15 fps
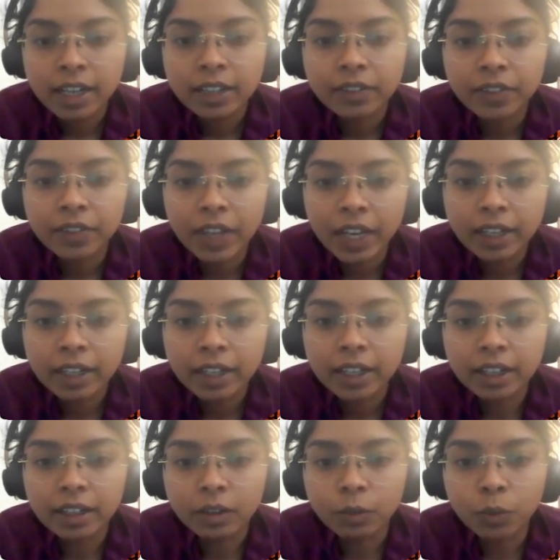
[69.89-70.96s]
then
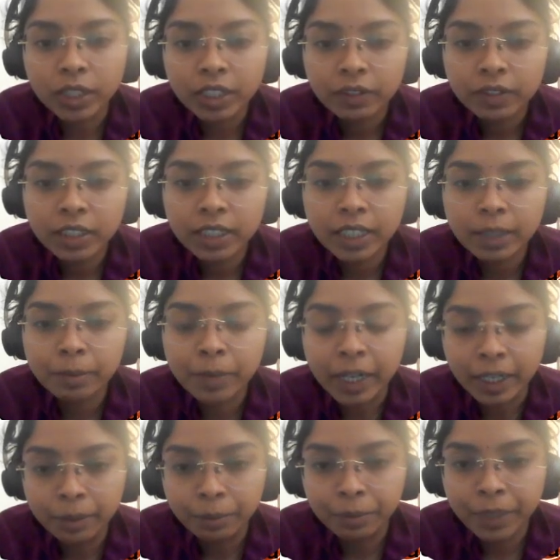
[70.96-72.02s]
whatever D
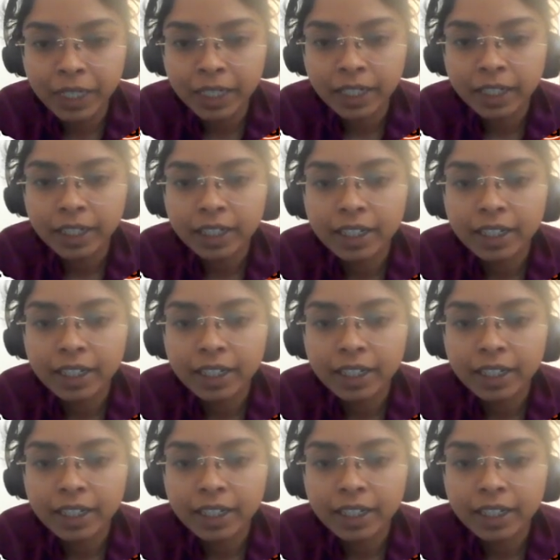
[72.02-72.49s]
might be,